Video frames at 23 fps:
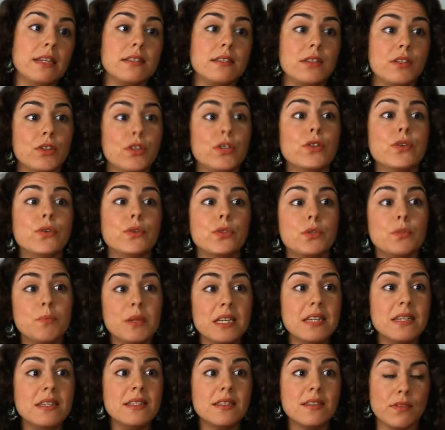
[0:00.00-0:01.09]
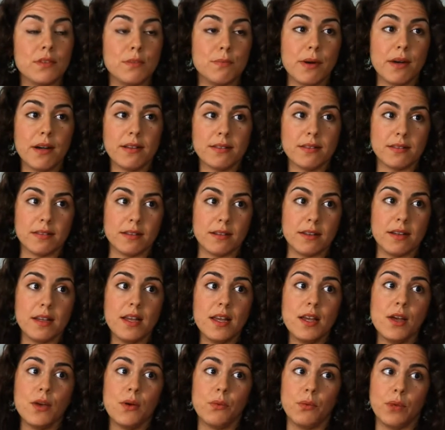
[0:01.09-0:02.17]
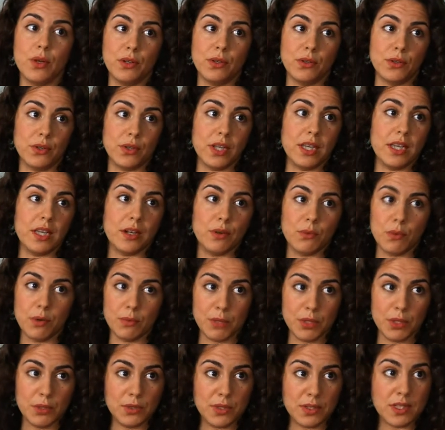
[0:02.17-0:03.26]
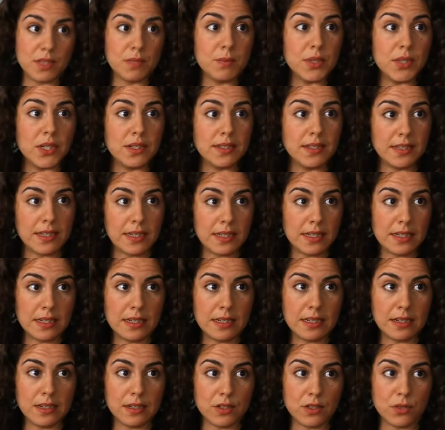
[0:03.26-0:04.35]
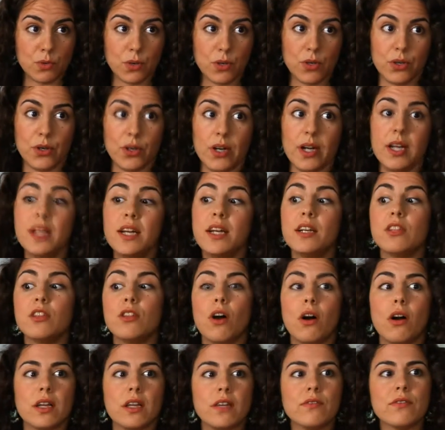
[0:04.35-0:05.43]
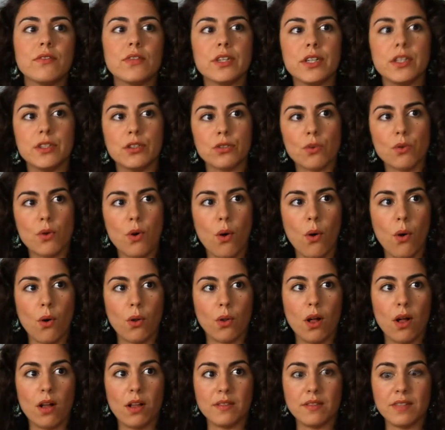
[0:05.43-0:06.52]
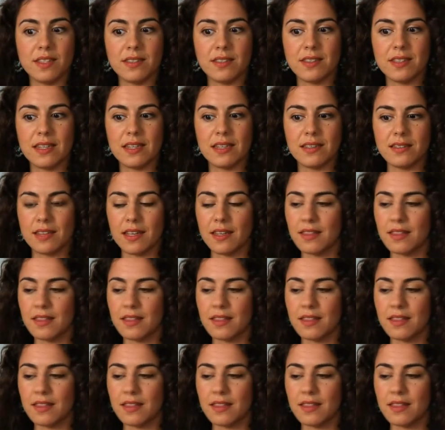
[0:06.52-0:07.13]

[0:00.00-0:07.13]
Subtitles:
It's a huge piece of the puzzle when you're looking at a woman who's experiencing an eating disorder, longing for control, all of these things.